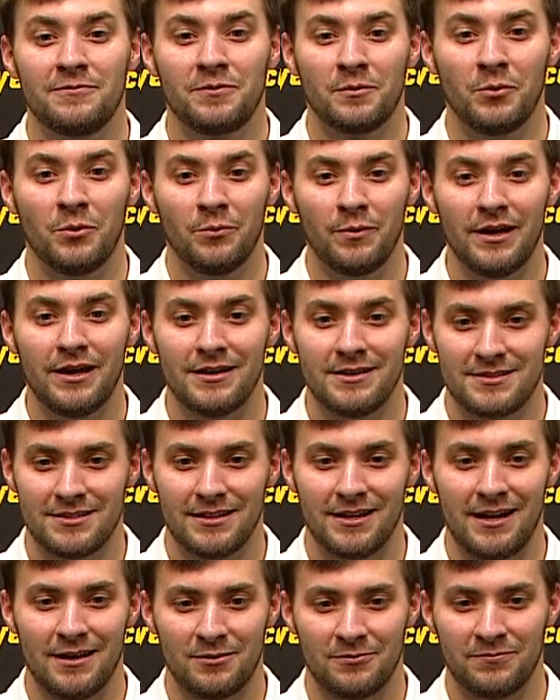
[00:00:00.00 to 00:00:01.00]
from a win is a
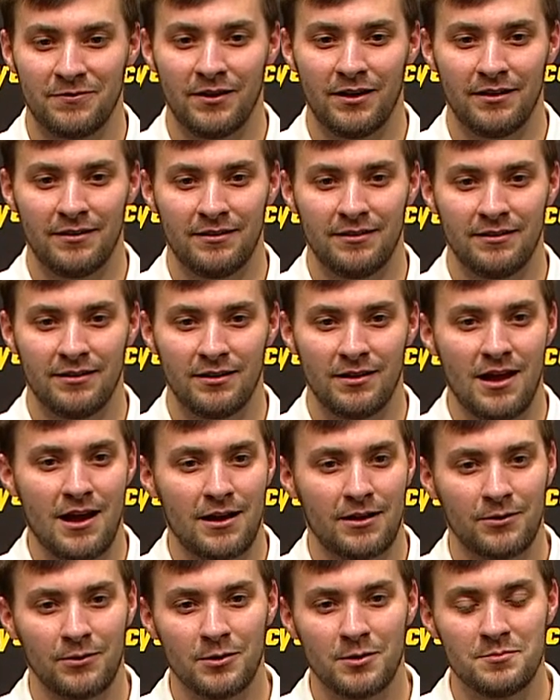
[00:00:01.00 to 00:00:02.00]
lot of fun. The
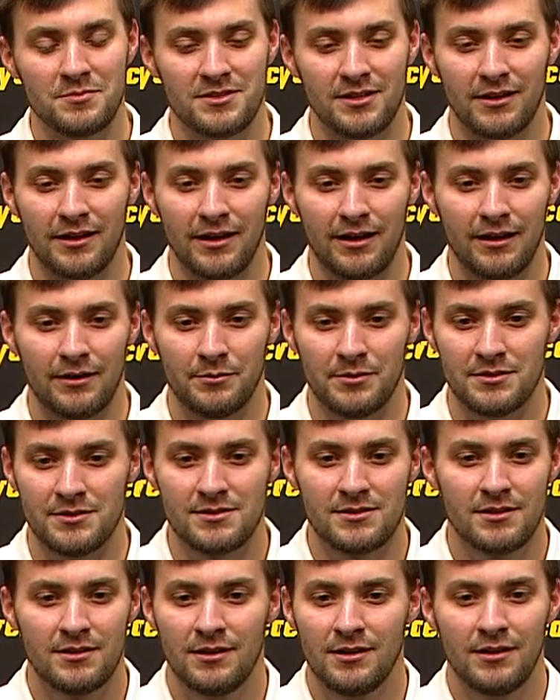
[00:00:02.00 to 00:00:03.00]
locker room today
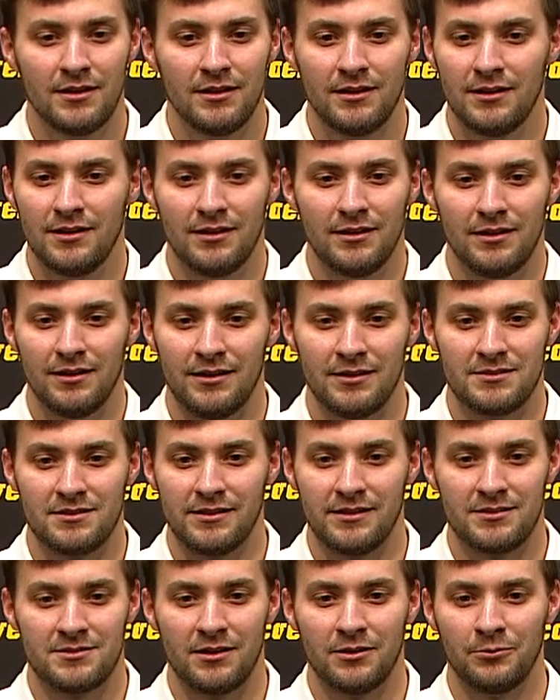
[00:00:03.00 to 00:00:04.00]

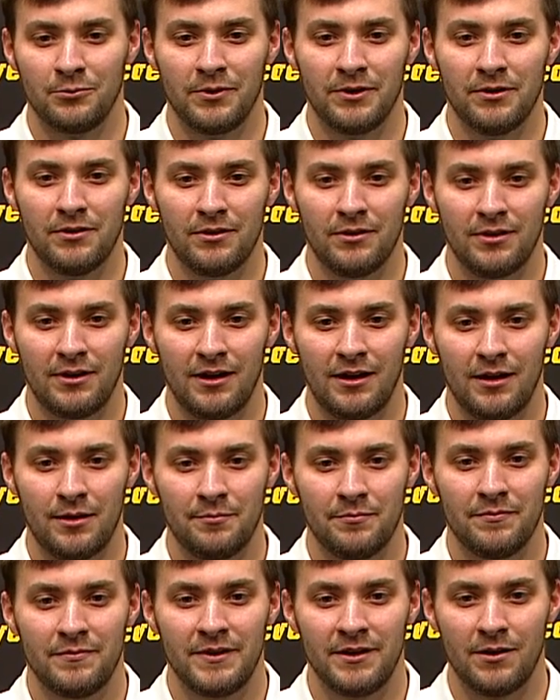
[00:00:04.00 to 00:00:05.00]
it's unreal.
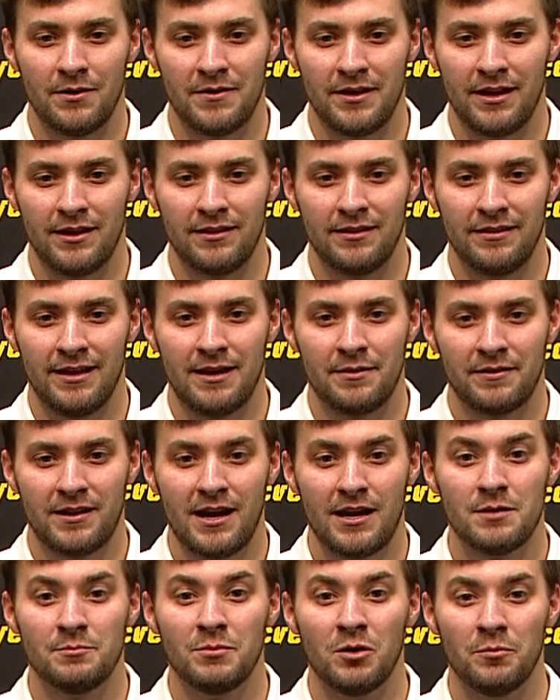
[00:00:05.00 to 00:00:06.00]
You know, that
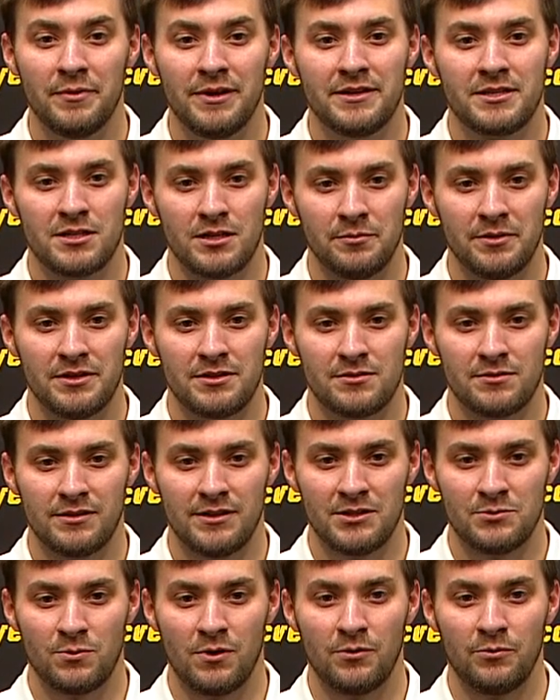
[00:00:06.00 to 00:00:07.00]
kind of momentum
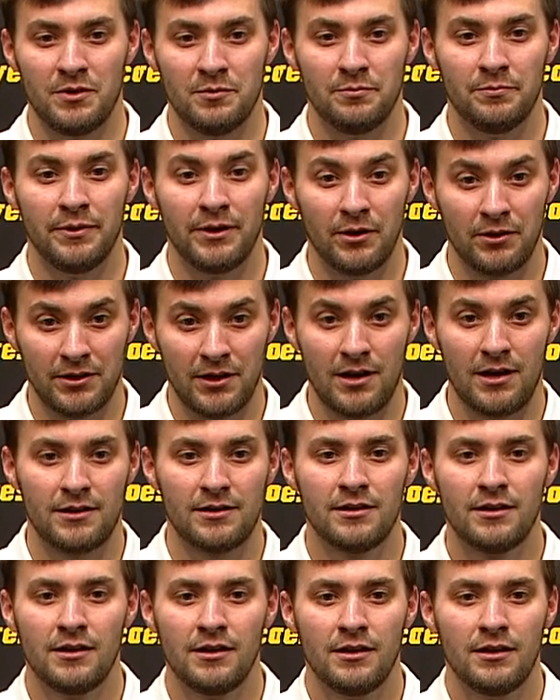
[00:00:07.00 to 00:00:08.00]
is what we build
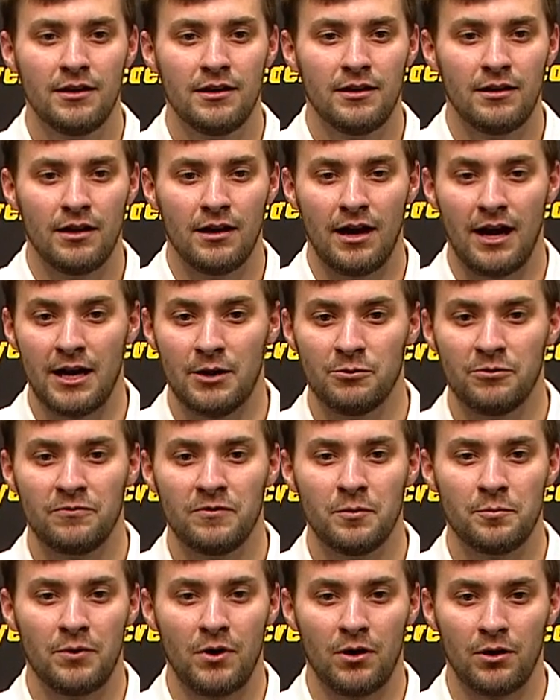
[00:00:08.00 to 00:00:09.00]
on. Iowa
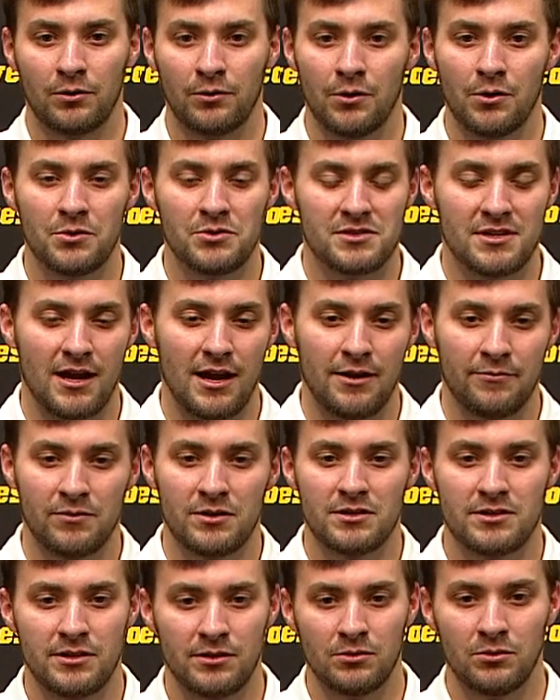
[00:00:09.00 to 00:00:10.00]
football grows every
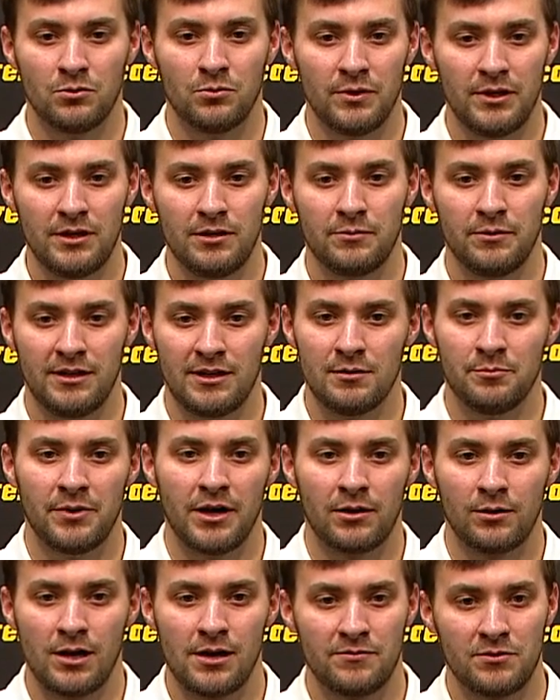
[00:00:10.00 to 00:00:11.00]
single week. We get
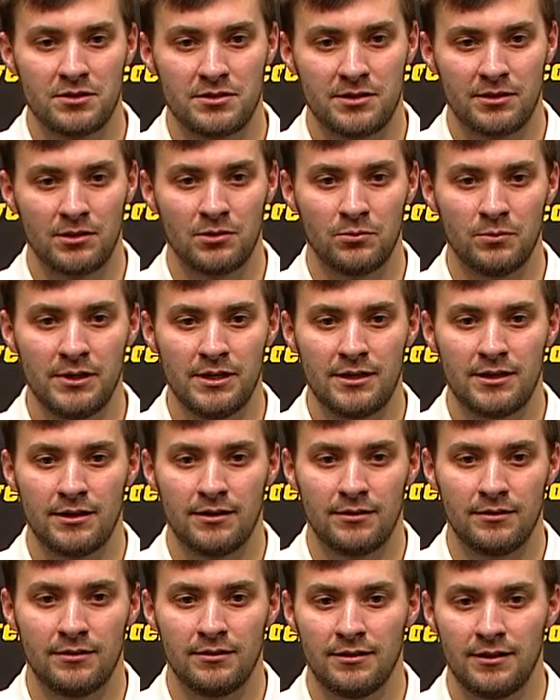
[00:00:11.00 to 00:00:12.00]
better every single week,
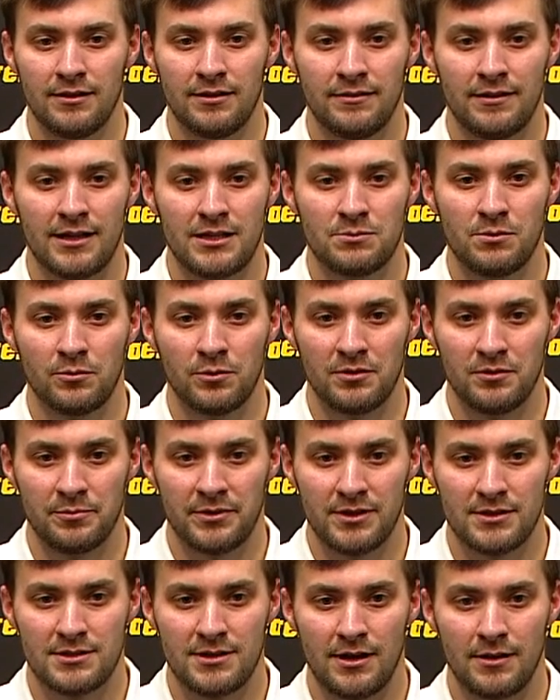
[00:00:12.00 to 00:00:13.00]
and that's what we're the
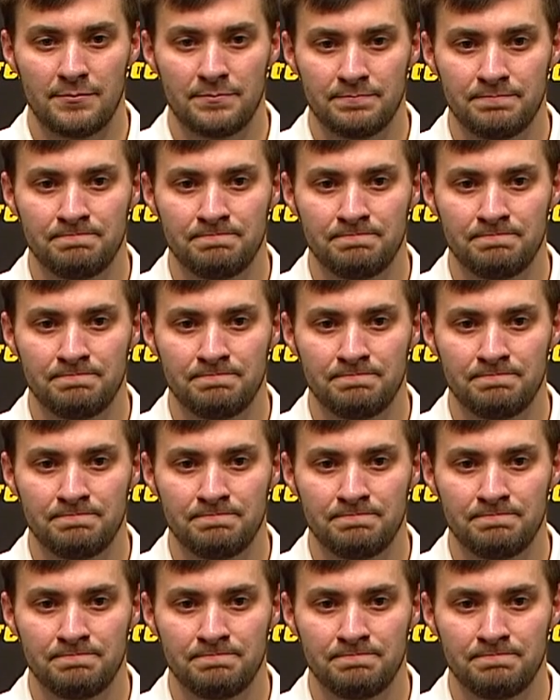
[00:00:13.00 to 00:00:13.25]
best at.